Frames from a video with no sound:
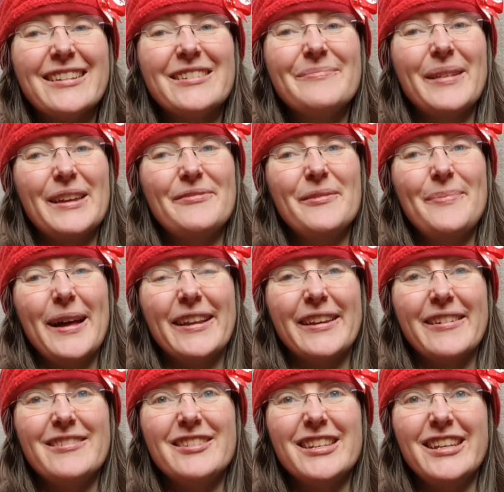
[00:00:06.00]
to Playful
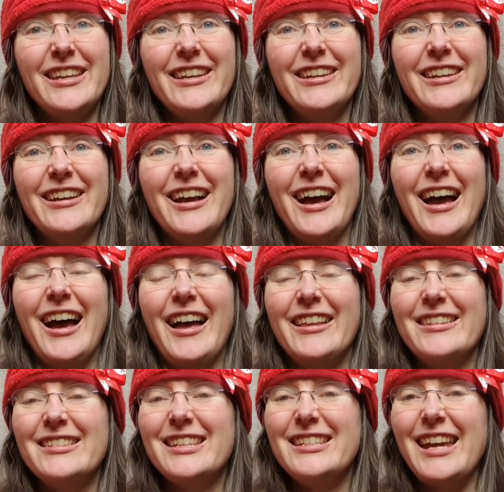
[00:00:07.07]
Pedagogy.
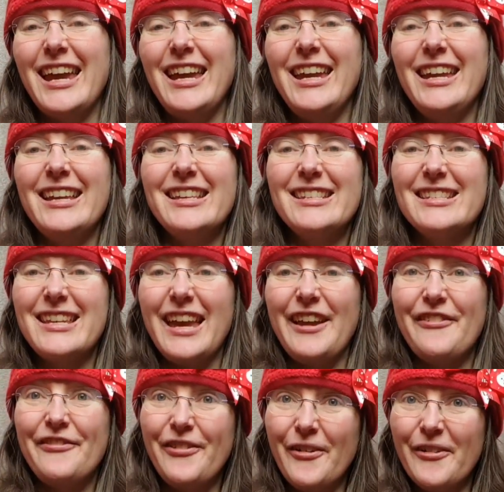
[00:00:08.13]
Today is day
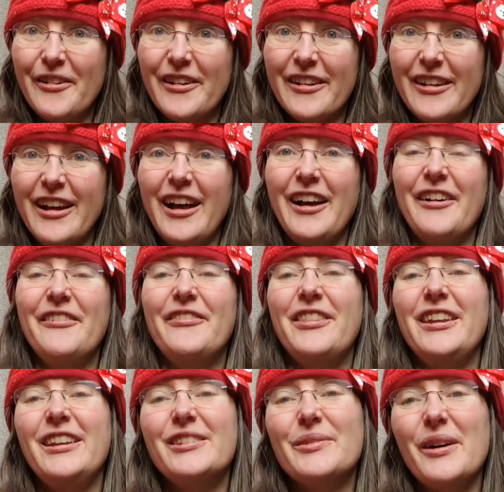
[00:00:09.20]
4 of
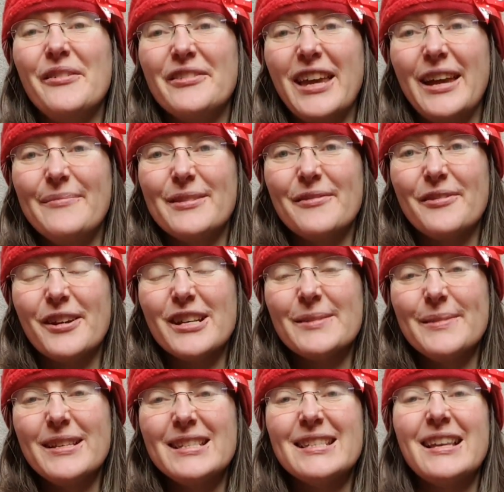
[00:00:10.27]
the 12 games of
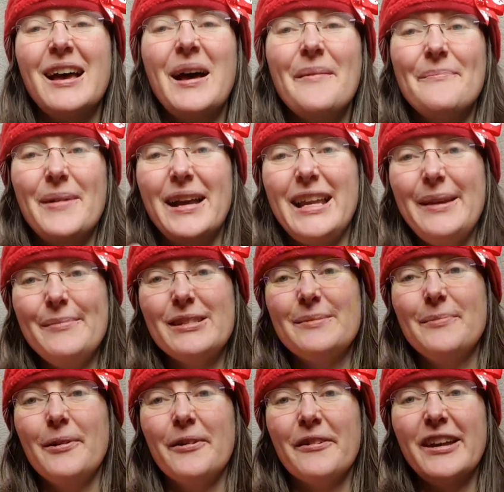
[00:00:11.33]
Christmas. My name is
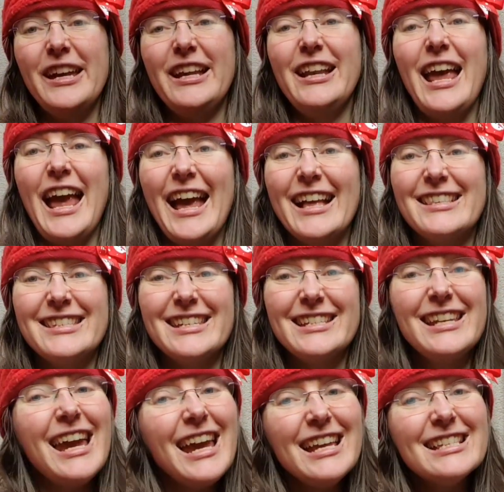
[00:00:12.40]
Maureen, and
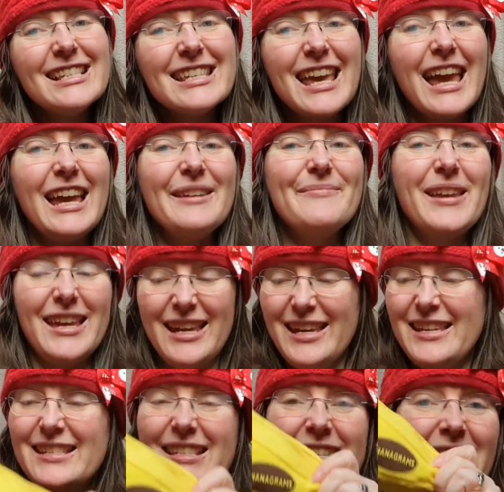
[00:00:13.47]
today's game
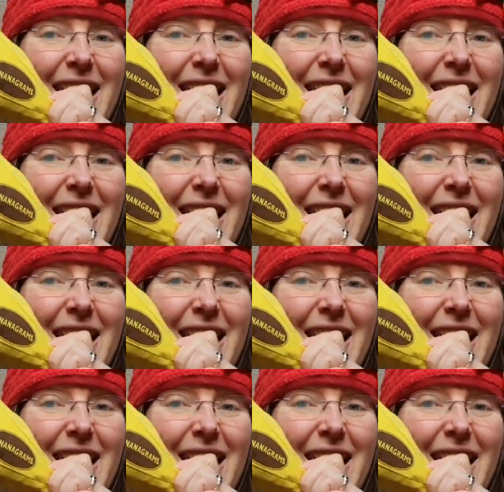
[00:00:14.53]
is